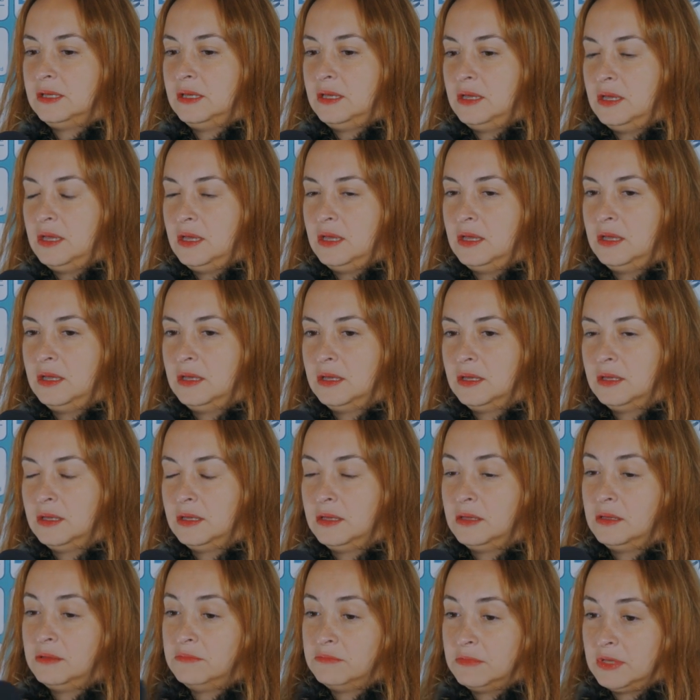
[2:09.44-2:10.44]

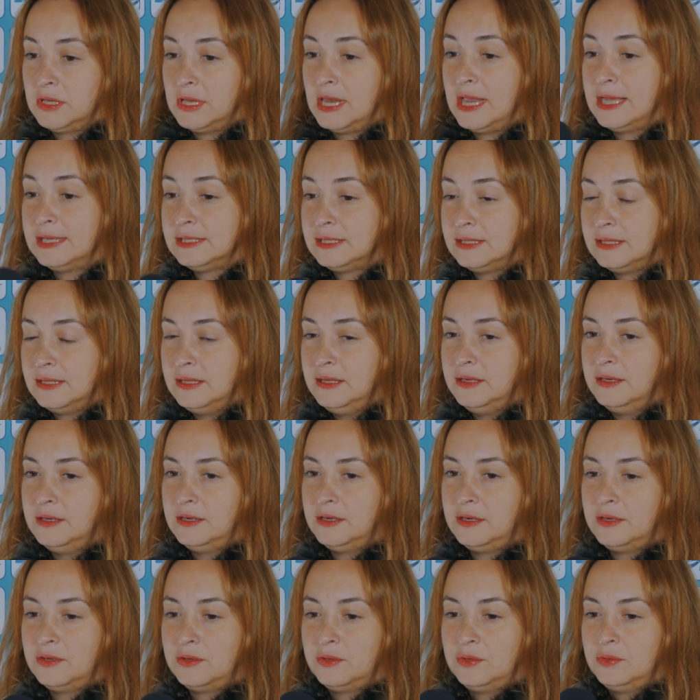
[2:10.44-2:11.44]
Last
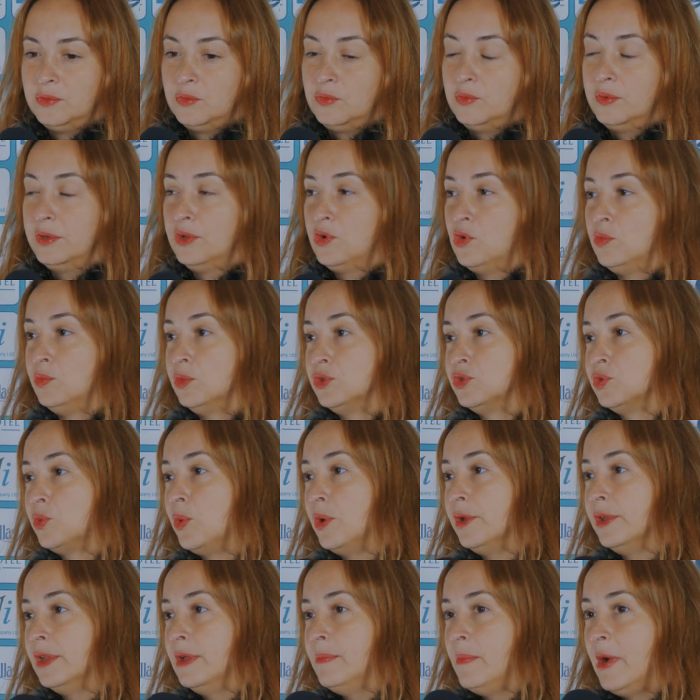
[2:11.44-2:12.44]
year, we almost
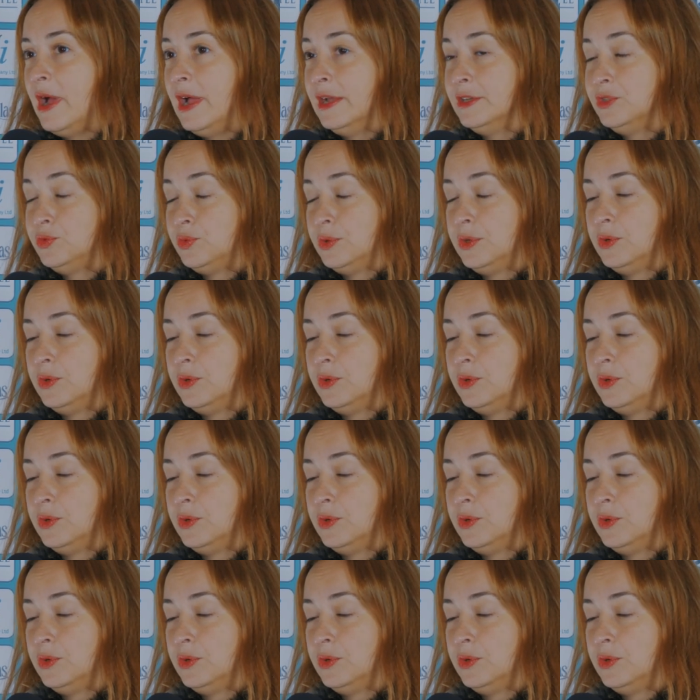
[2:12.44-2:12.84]
won the match.